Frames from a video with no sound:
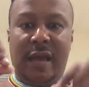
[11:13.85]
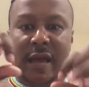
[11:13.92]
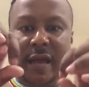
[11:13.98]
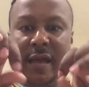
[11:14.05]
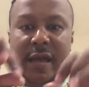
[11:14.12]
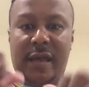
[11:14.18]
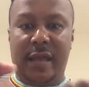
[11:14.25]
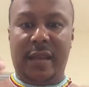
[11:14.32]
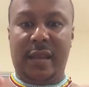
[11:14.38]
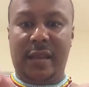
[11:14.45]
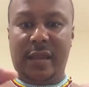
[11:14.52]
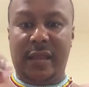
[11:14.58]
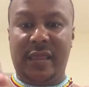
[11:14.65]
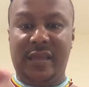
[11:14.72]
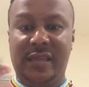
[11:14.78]

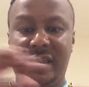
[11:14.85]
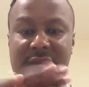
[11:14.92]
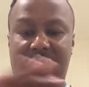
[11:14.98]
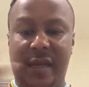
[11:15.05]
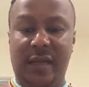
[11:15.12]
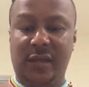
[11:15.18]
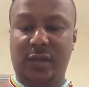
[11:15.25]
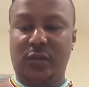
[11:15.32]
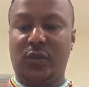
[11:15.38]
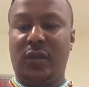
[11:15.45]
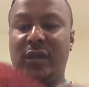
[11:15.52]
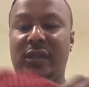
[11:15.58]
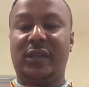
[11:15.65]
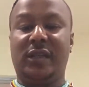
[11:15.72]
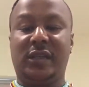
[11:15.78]
and in the sun so
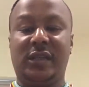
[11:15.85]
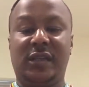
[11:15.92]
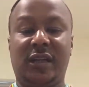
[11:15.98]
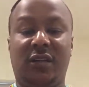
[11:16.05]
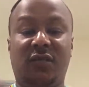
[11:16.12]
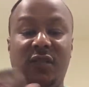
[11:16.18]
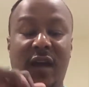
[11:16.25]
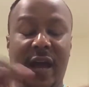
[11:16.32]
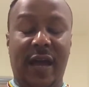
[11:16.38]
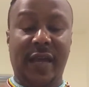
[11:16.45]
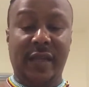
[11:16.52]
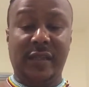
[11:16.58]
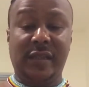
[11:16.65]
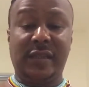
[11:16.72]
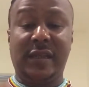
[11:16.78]
that it self
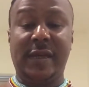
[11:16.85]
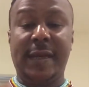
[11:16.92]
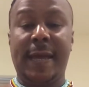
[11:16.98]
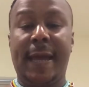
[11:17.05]
irons,